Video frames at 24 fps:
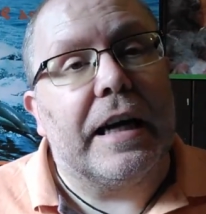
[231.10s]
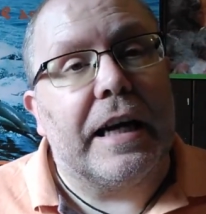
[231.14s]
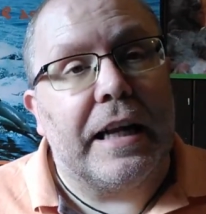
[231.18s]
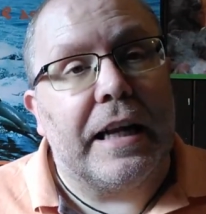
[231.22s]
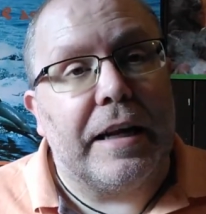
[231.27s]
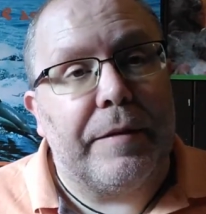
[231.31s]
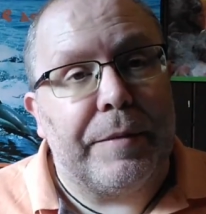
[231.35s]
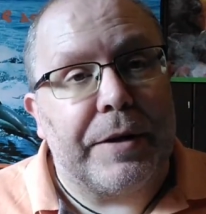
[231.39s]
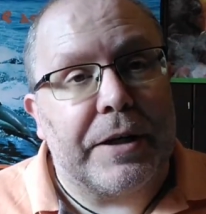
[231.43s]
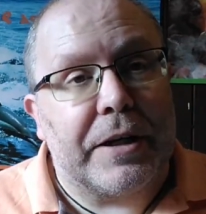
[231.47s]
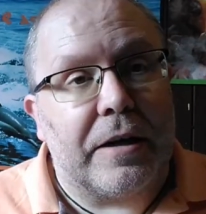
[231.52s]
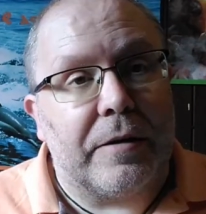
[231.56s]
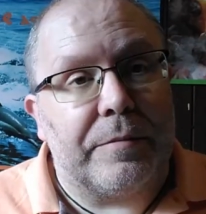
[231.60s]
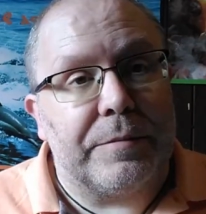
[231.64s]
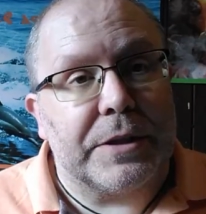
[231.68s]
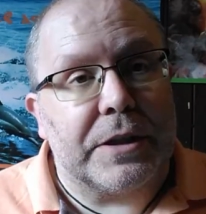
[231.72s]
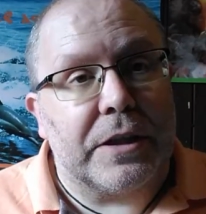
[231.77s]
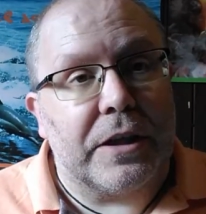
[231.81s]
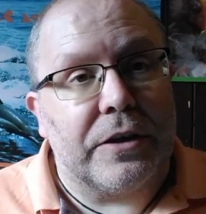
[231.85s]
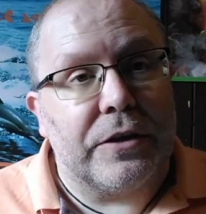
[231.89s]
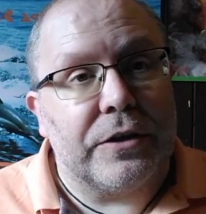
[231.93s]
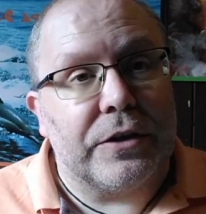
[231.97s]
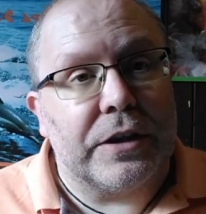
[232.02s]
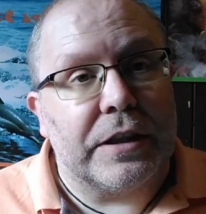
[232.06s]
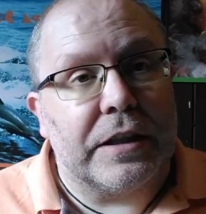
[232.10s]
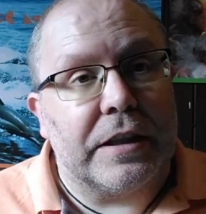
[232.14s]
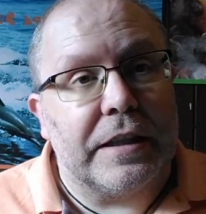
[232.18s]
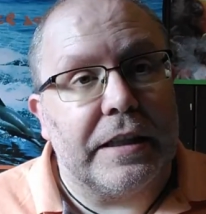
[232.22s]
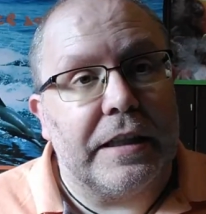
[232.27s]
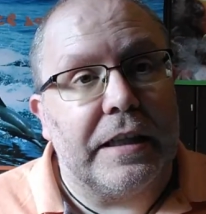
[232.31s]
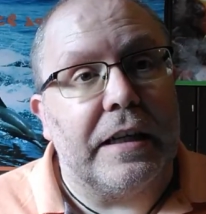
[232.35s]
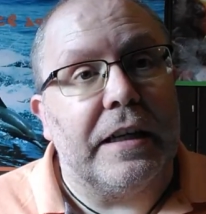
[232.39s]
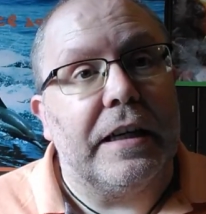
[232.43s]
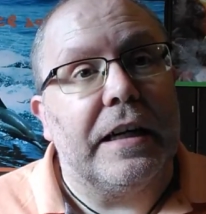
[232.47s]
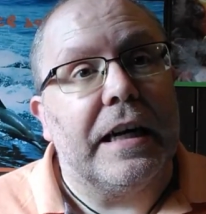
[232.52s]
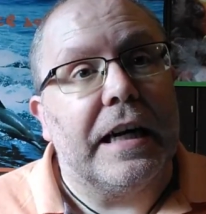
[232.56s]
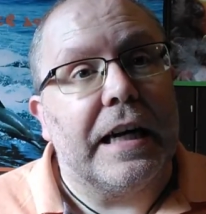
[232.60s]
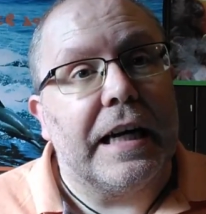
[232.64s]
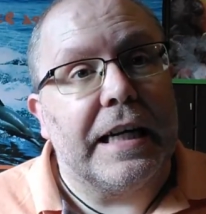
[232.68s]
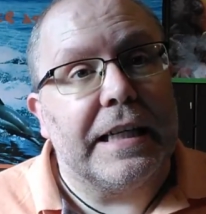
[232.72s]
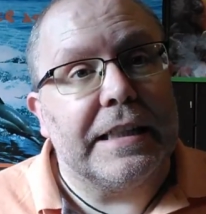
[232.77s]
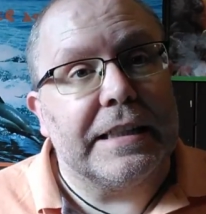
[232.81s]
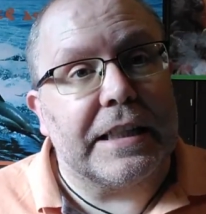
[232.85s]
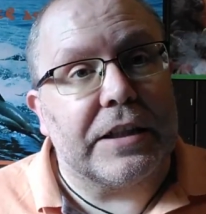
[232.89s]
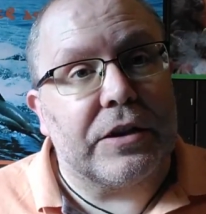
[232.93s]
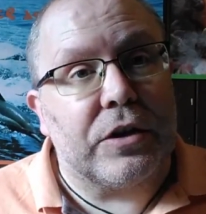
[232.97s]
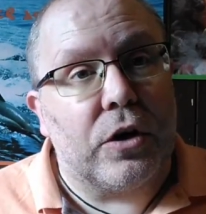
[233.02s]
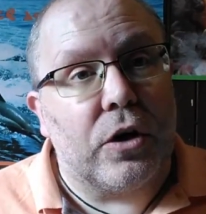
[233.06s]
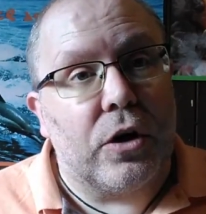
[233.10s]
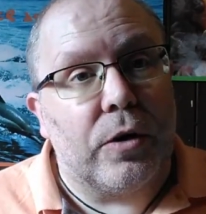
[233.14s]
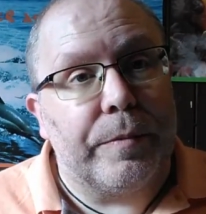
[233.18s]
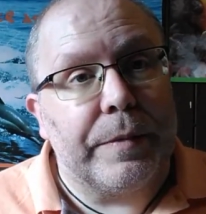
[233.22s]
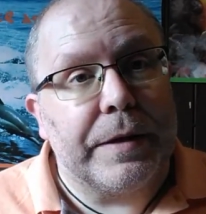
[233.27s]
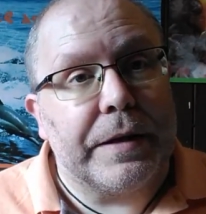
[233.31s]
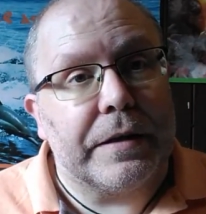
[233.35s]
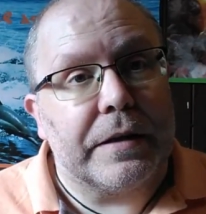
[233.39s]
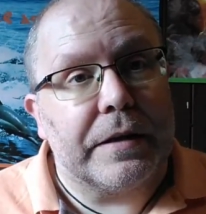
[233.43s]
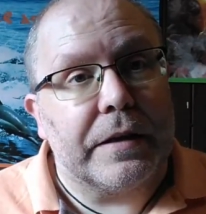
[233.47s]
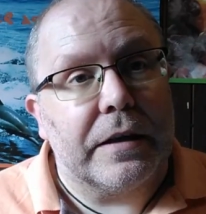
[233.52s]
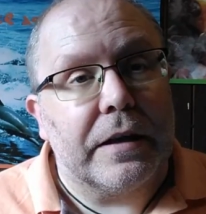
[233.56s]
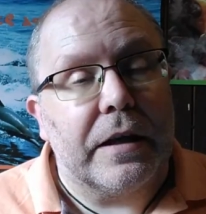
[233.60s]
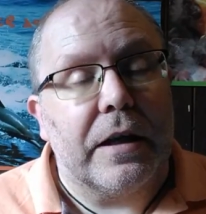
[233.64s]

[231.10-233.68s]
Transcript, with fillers: and it becomes loud and clear, it's a common.